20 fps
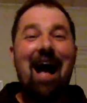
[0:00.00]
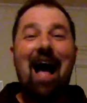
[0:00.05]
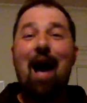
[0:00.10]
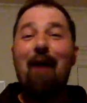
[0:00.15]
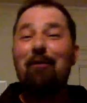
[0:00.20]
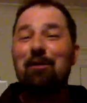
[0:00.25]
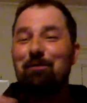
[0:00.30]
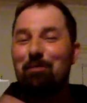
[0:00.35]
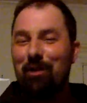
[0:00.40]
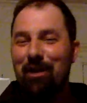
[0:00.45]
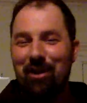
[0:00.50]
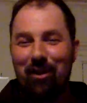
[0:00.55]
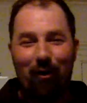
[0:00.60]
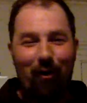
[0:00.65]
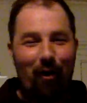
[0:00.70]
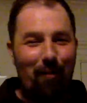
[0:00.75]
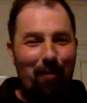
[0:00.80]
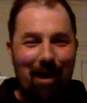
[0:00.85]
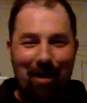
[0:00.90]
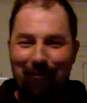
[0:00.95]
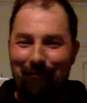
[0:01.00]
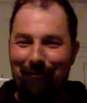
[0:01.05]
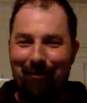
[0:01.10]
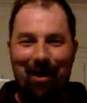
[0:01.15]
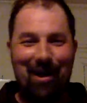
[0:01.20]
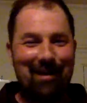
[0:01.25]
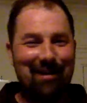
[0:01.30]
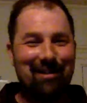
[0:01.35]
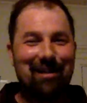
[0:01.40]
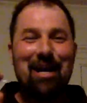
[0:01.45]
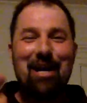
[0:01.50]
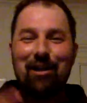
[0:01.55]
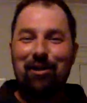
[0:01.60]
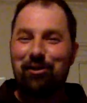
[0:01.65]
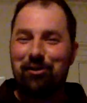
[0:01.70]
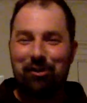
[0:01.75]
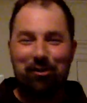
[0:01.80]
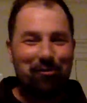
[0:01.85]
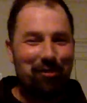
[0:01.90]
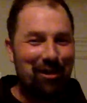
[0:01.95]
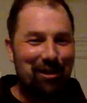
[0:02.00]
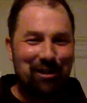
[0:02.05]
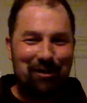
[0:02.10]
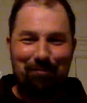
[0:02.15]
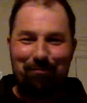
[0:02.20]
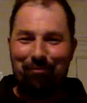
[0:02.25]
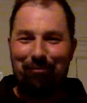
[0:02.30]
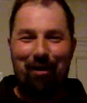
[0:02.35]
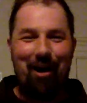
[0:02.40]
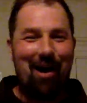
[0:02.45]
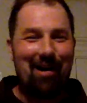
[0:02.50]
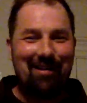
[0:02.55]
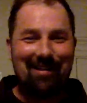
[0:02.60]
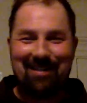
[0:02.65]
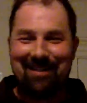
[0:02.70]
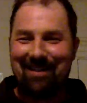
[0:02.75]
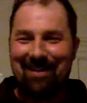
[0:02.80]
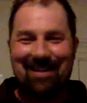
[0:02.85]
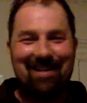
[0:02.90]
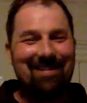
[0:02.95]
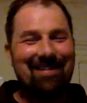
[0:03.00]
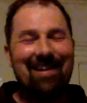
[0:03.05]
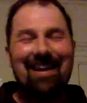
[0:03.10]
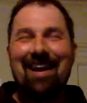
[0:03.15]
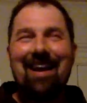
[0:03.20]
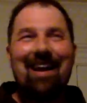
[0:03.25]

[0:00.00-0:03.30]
I was bringing all my friends, Jewish, Protestant.